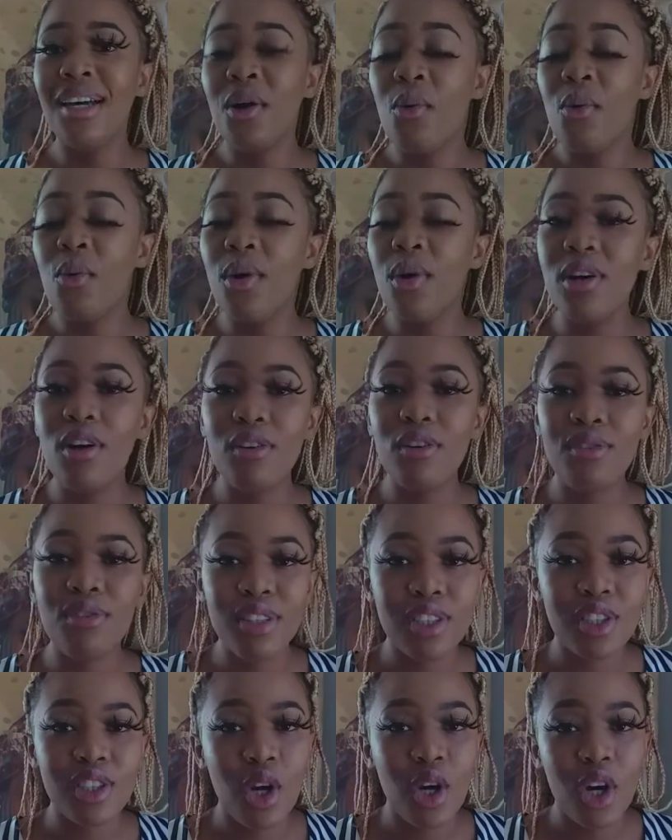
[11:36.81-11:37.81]
When her
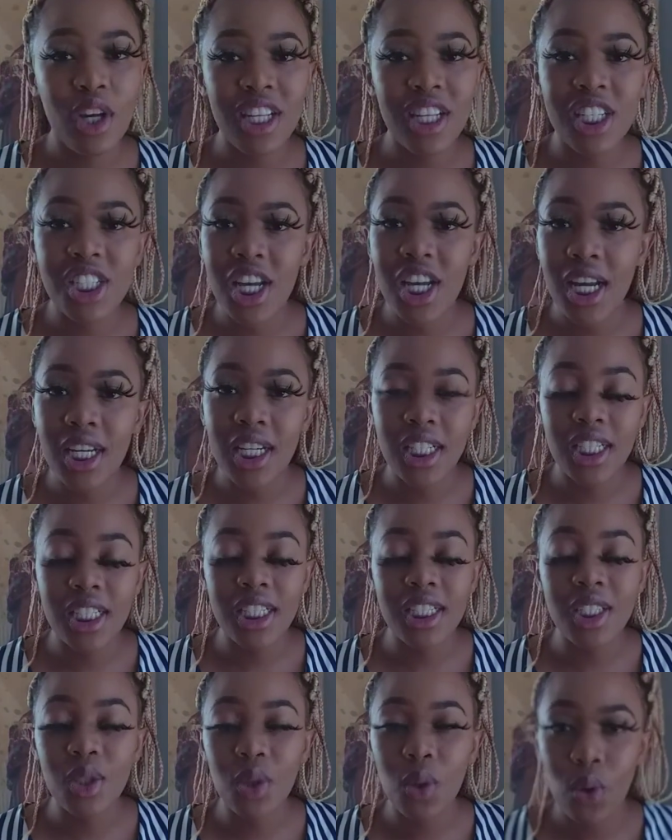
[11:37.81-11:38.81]
friends are on the channel,
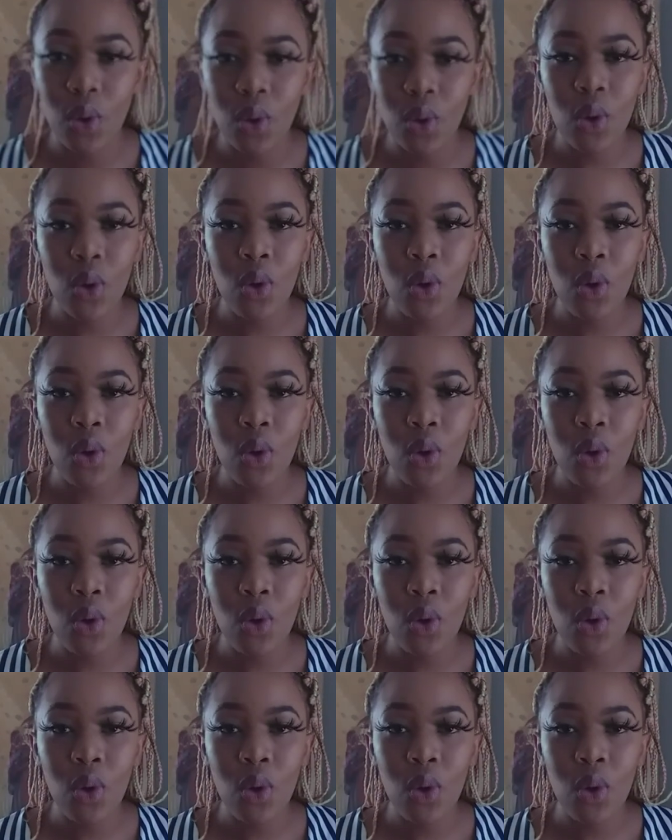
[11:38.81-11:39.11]
your